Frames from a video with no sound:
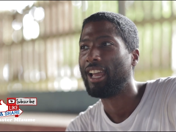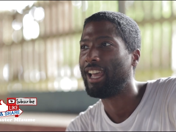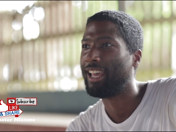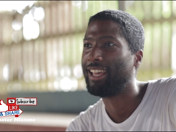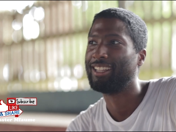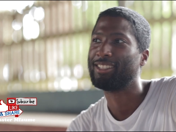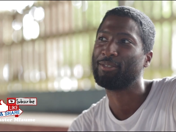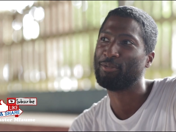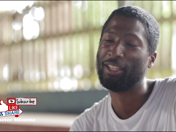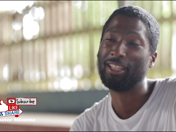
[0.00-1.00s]
and it's
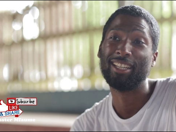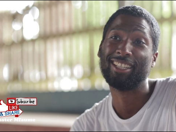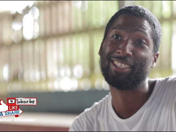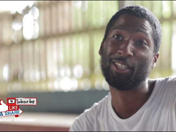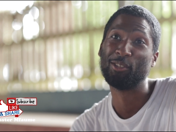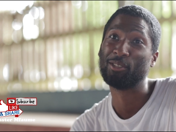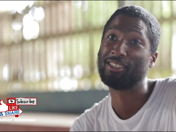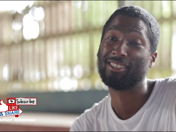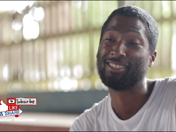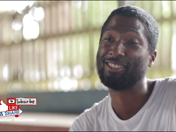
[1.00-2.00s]
really an excuse,